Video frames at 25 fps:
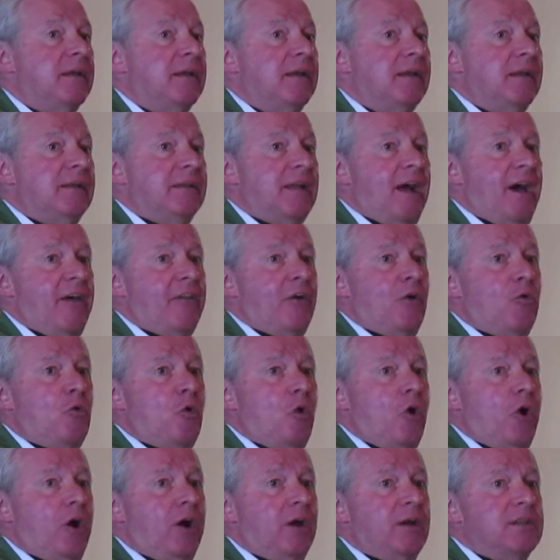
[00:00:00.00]
In other
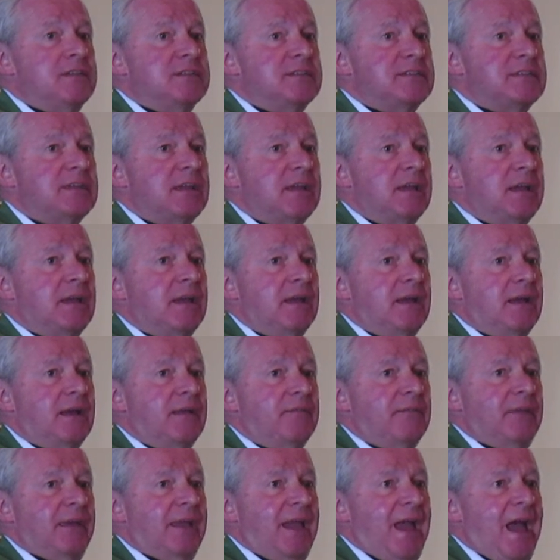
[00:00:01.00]
words,
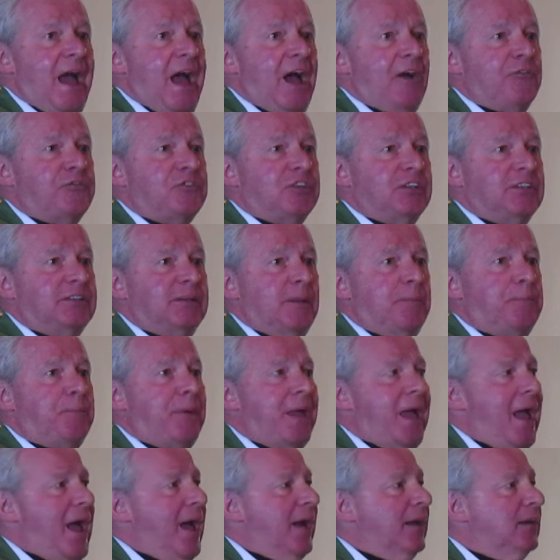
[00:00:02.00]
they have to
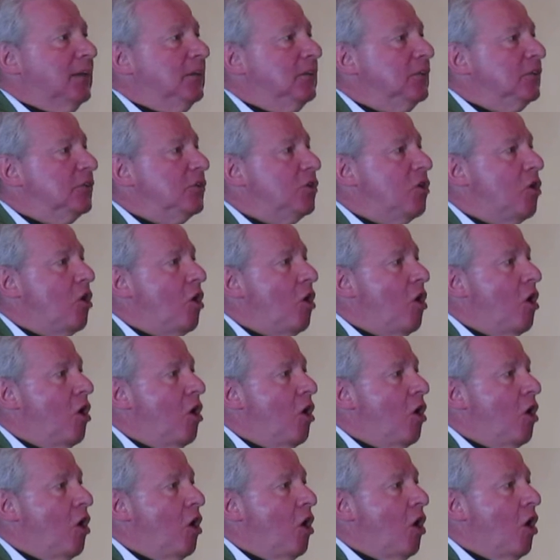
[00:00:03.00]
depend
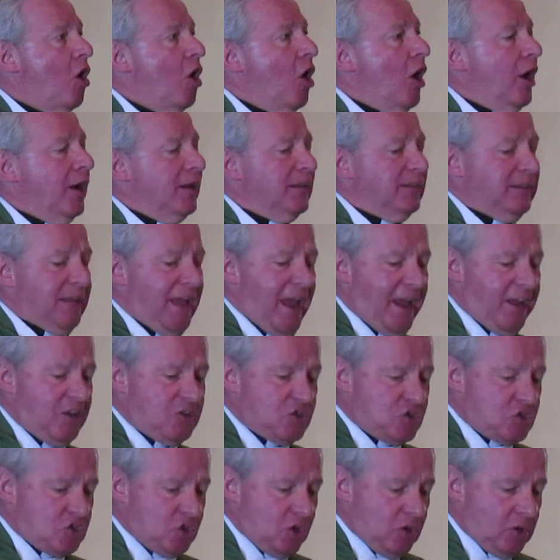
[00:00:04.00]
on
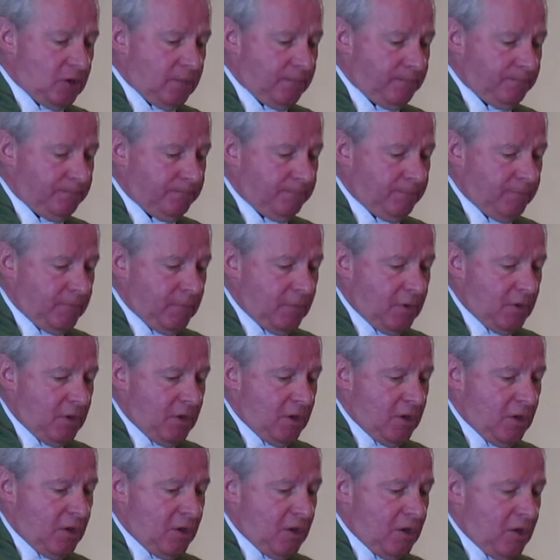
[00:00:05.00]
nature.
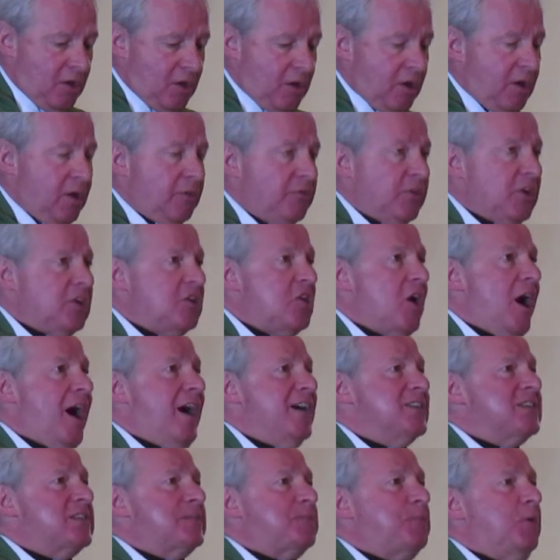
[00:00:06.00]
The
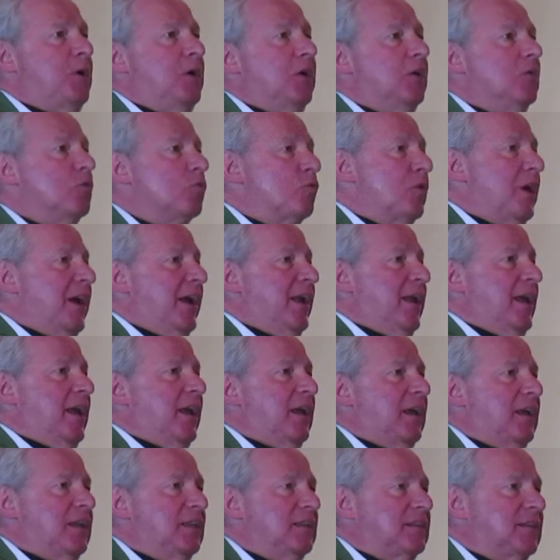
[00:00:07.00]
gospel
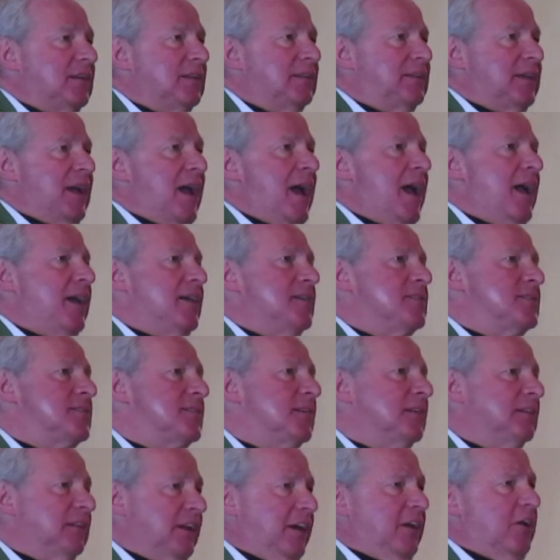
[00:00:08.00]
reading in
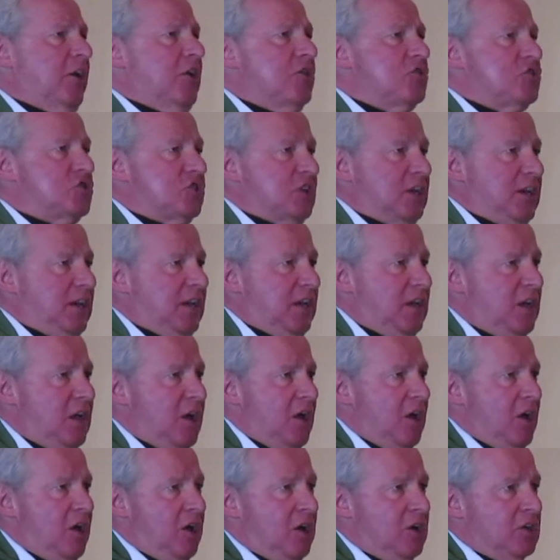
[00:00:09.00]
today's liturgy
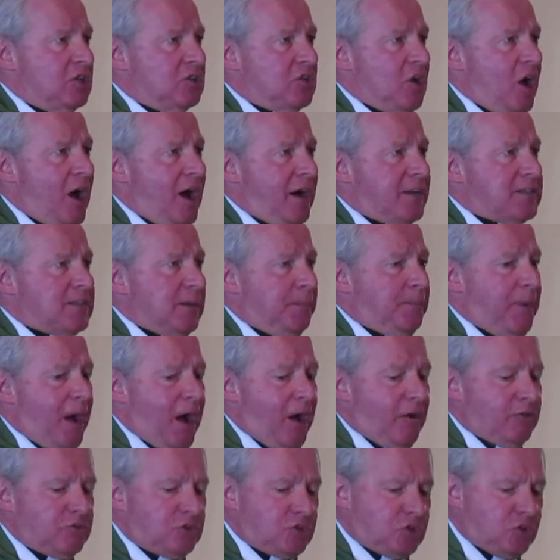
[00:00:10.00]
talks
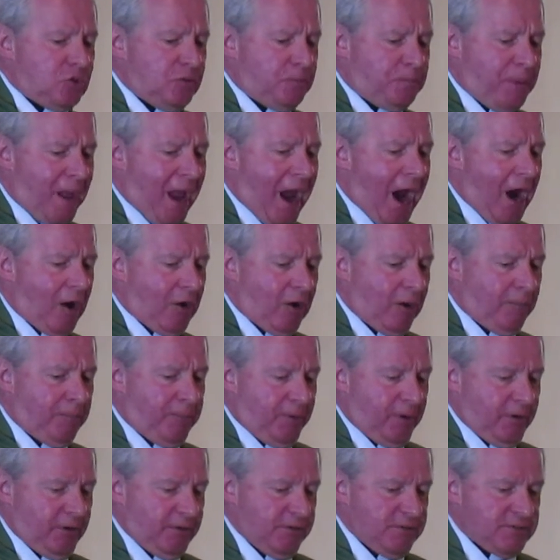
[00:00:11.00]
about two
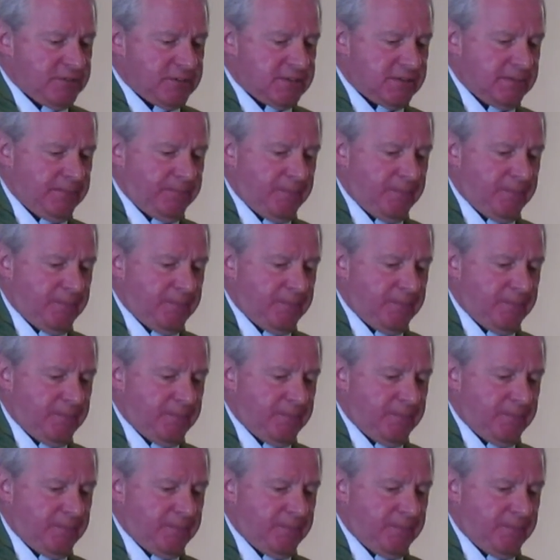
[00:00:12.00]
parables